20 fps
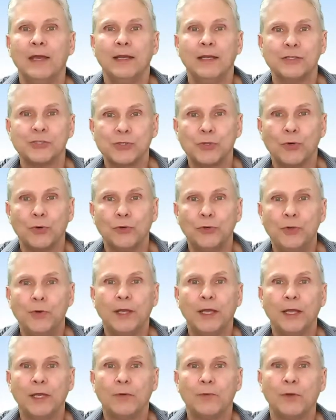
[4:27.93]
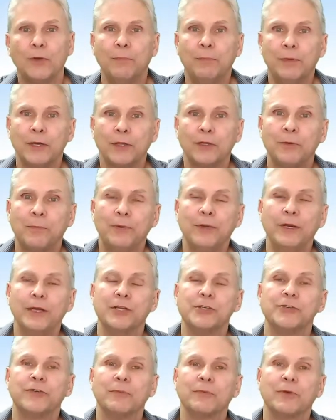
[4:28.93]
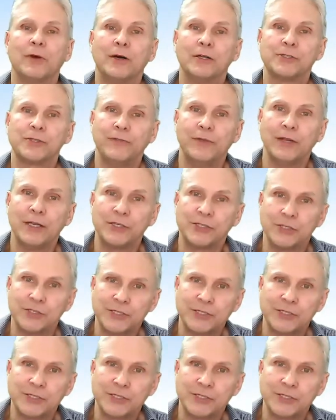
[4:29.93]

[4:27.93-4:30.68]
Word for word: In so doing, we'll build a bridge from conservation